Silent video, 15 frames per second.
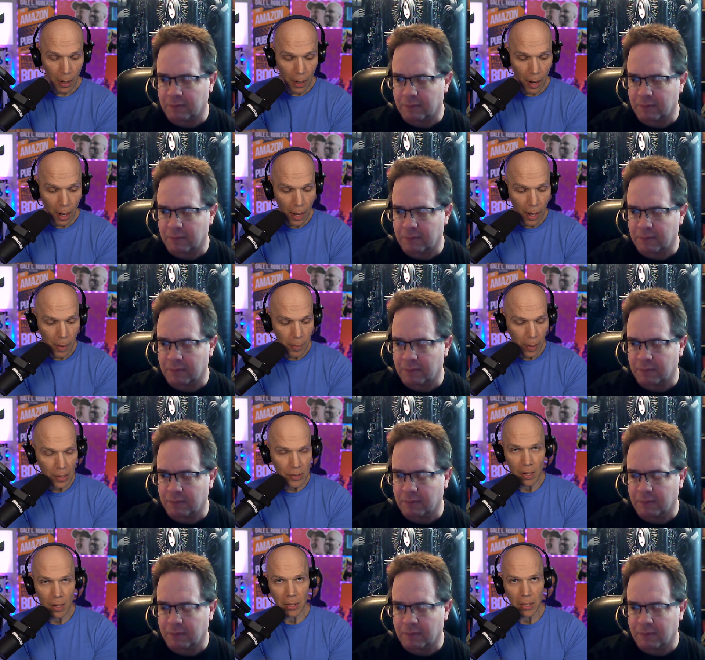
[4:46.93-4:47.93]
Speaker 1: um, and
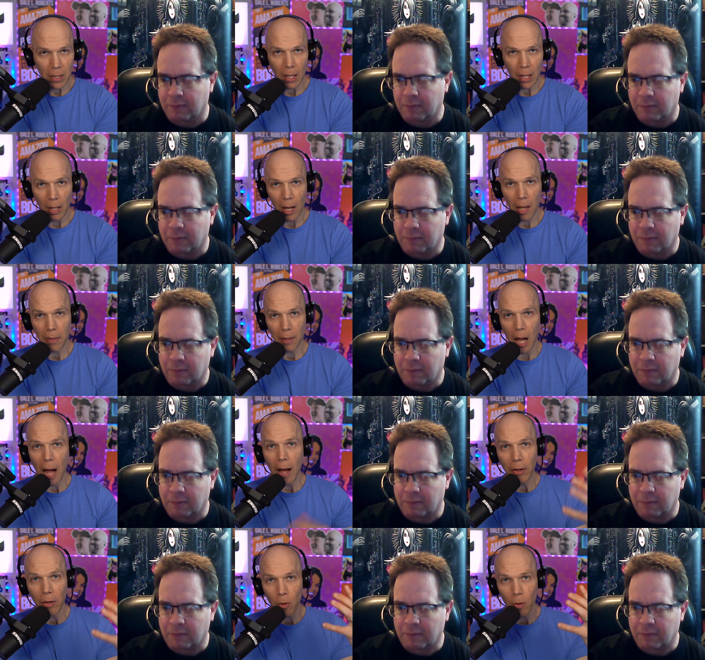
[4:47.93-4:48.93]
something that a lot of the
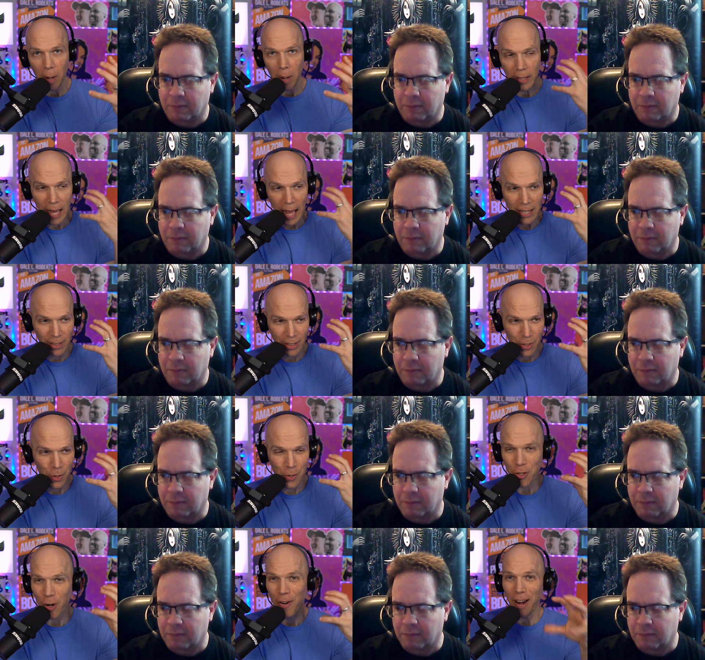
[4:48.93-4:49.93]
audio podcast
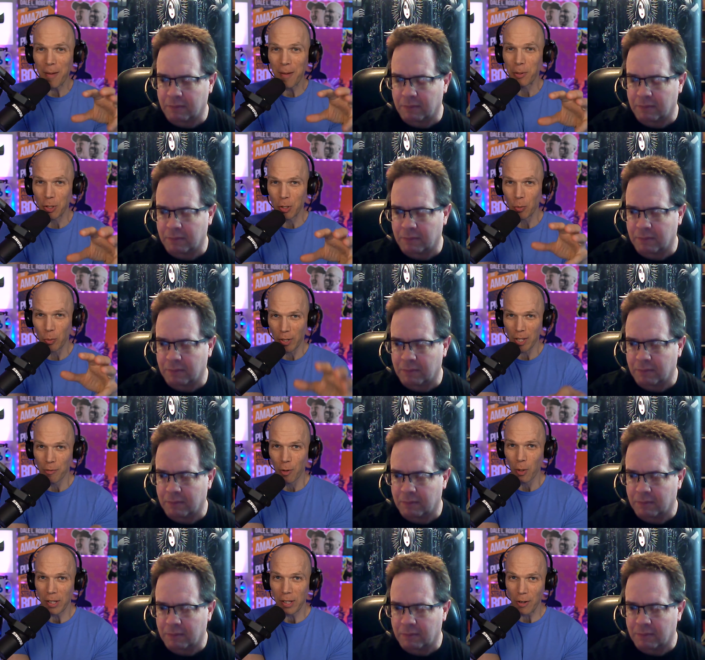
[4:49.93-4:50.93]
listeners aren't able to really
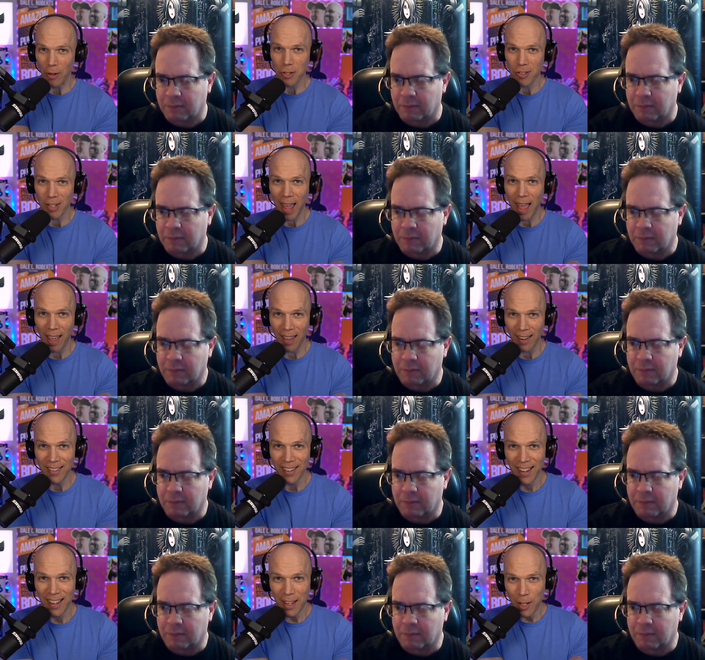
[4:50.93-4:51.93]
fully understand.
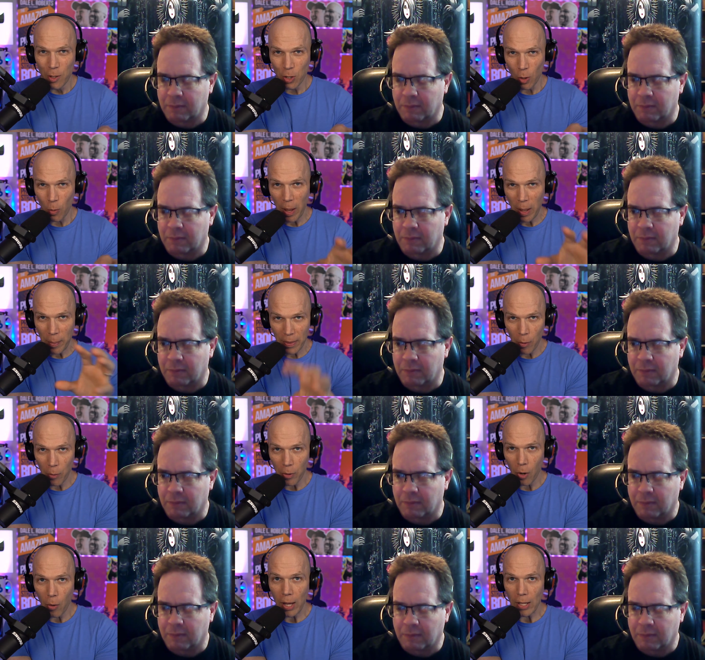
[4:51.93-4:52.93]
So maybe they will
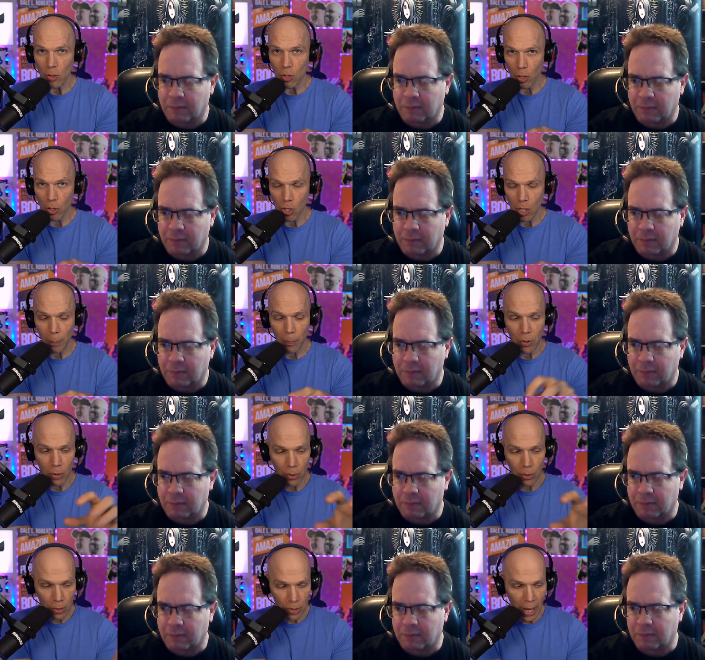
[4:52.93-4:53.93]
go ahead and search up your,
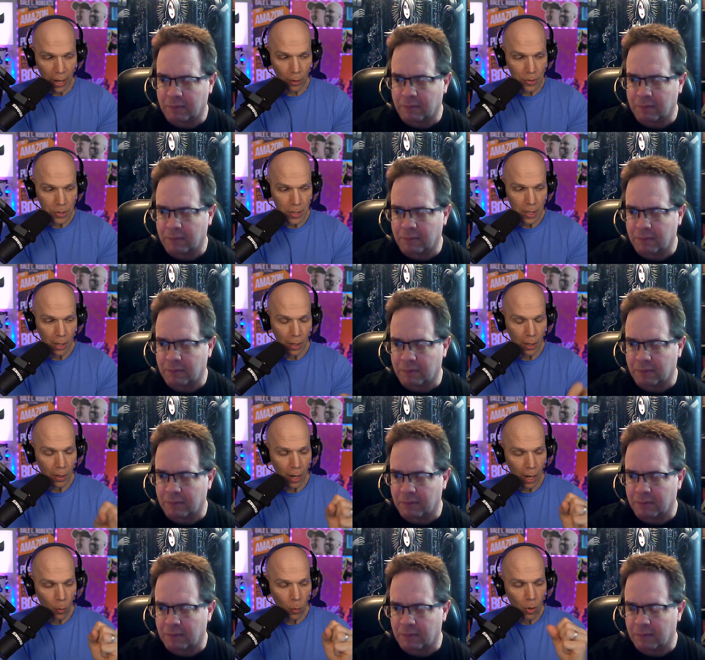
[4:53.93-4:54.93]
your titles here.
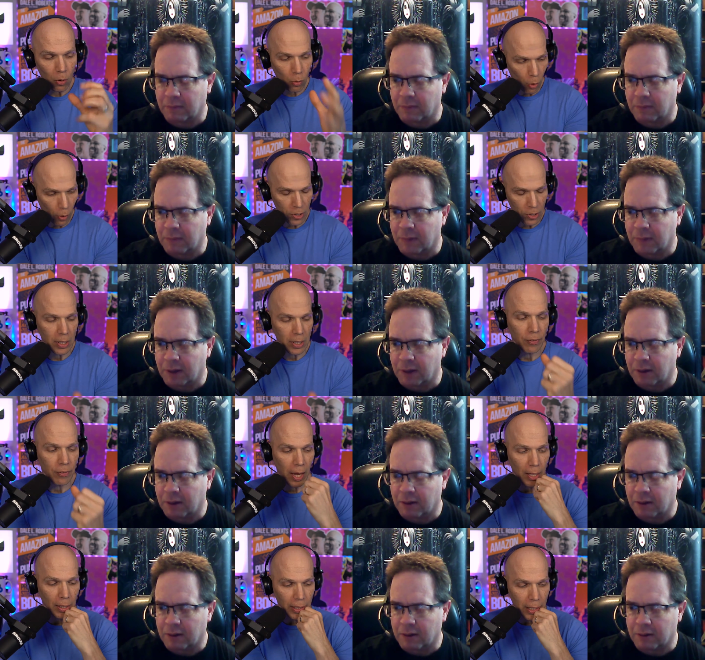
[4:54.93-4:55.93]
Uh, we'll, of course, leave
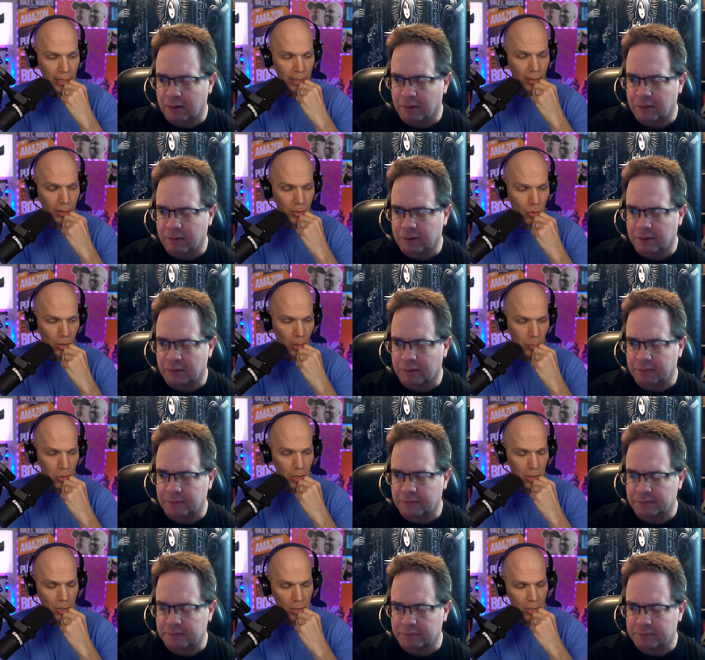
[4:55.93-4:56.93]
a link in the description
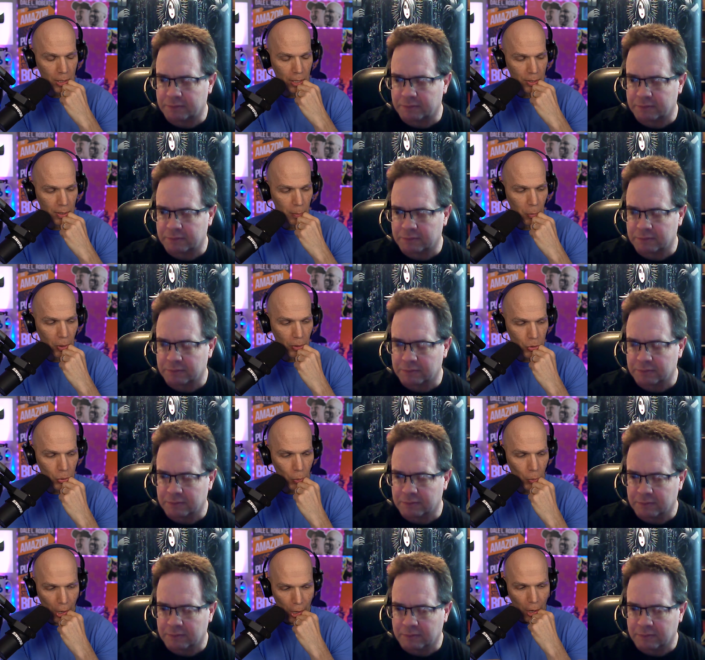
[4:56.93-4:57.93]
to discuss it more.
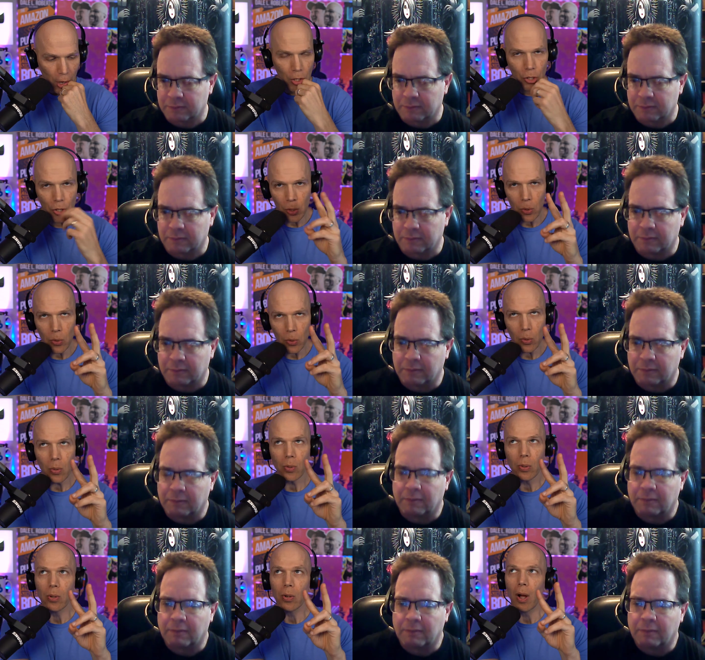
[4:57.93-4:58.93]
So,
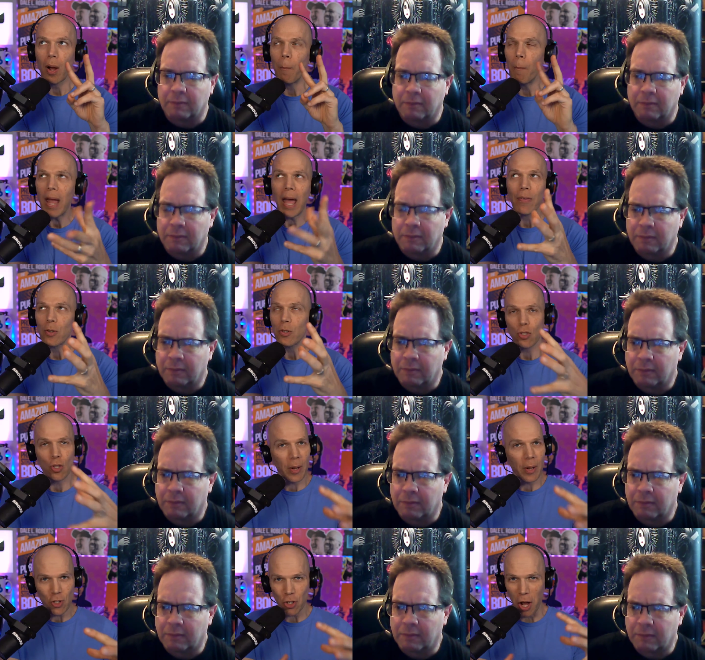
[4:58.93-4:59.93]
you, man, there's so
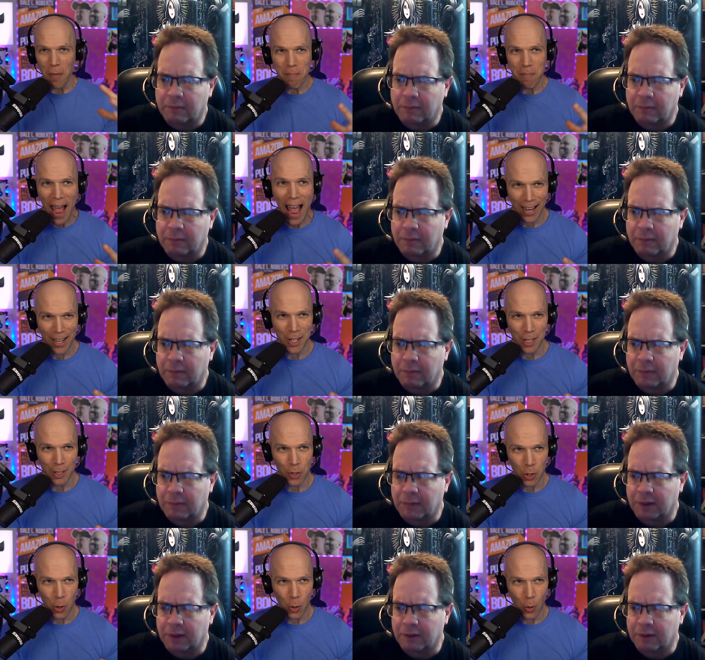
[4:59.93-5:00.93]
much to unpack here.
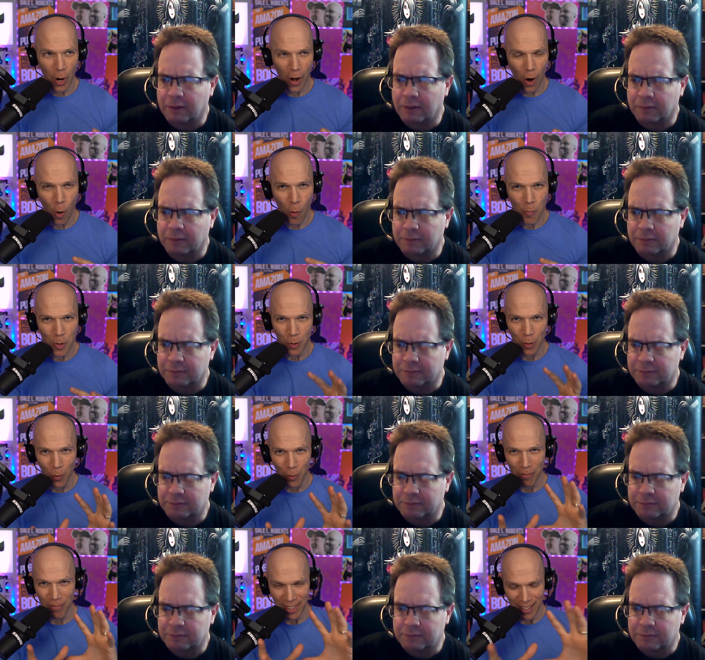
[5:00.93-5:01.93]
So, I hope you don't
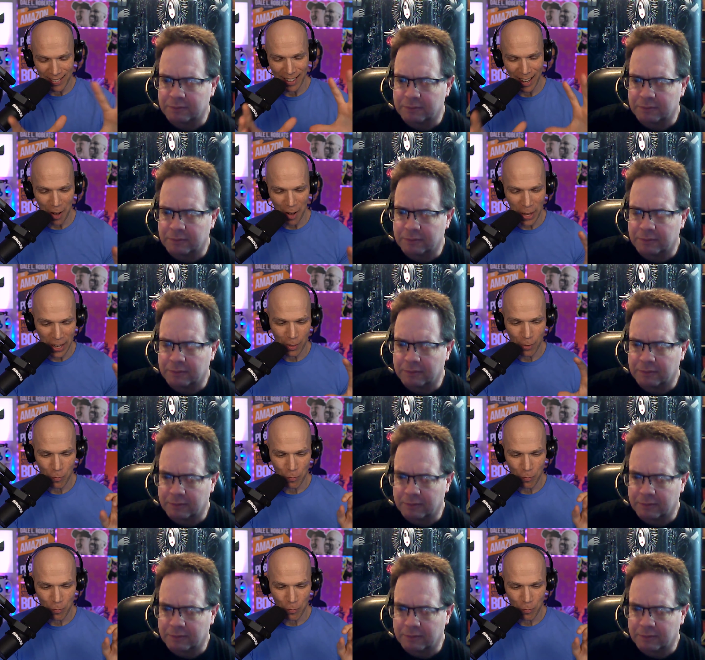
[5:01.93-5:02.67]
think that I'm like